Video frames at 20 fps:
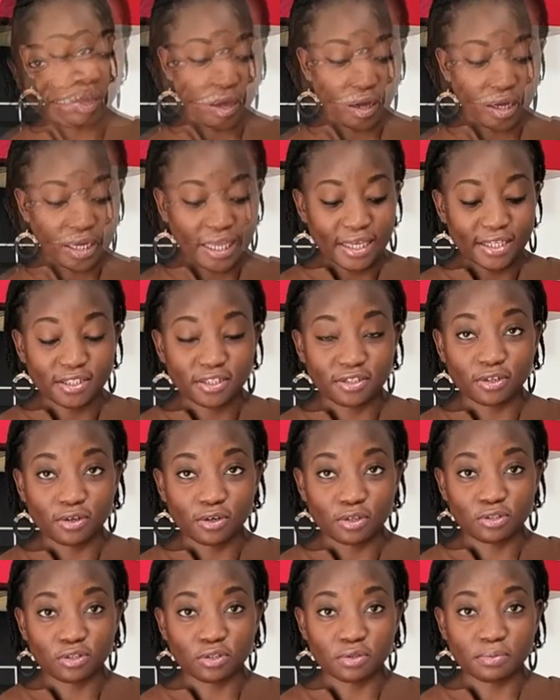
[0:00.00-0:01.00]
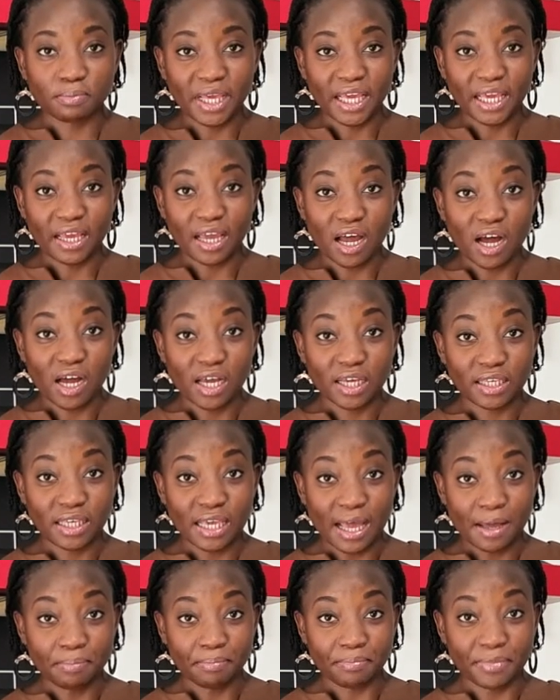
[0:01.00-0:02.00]
Okay, so to make our
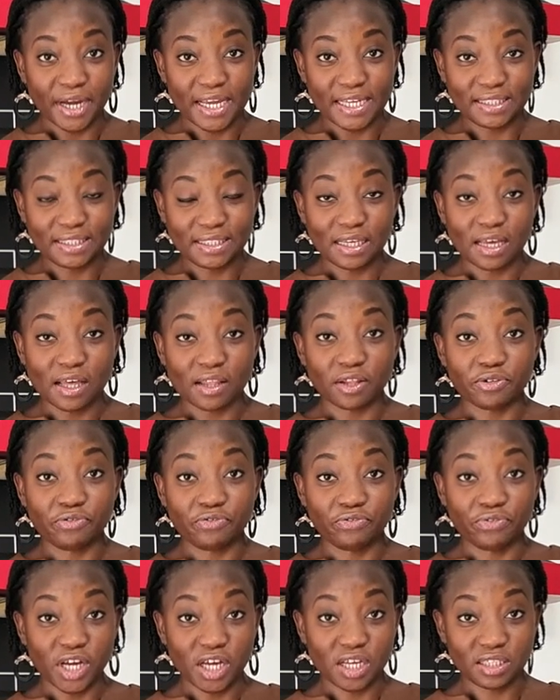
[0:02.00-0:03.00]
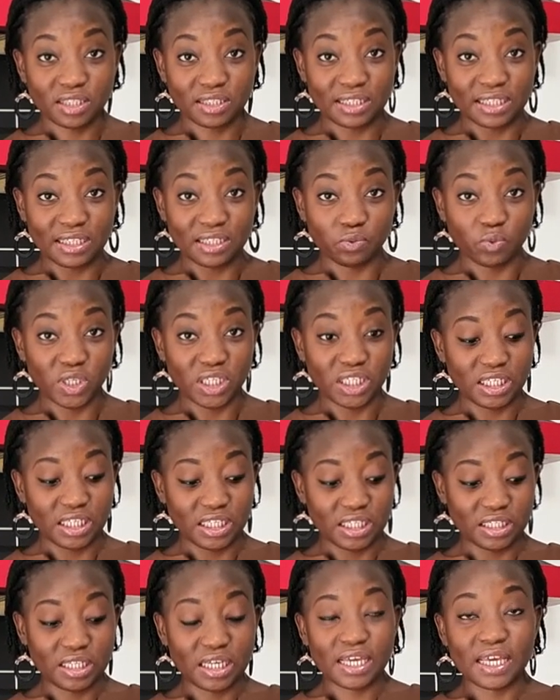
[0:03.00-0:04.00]
yam bite, the first thing we
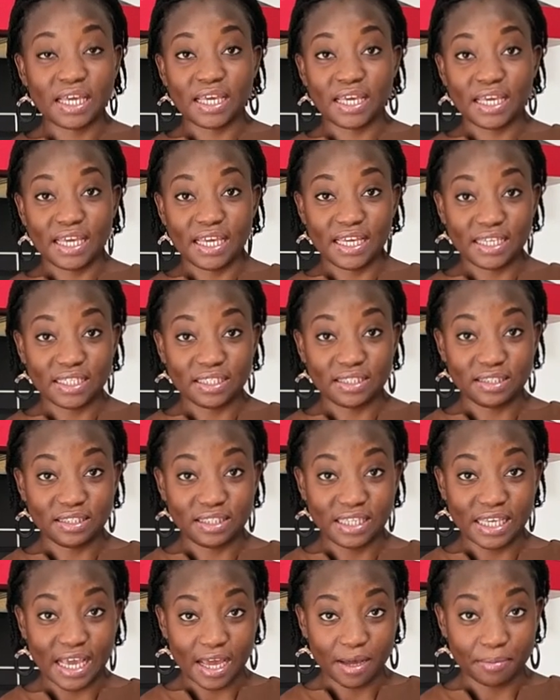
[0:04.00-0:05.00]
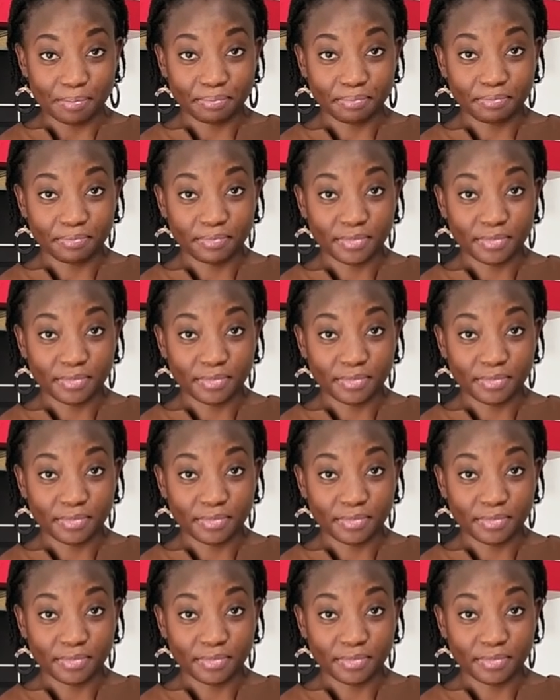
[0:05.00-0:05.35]
need is yam.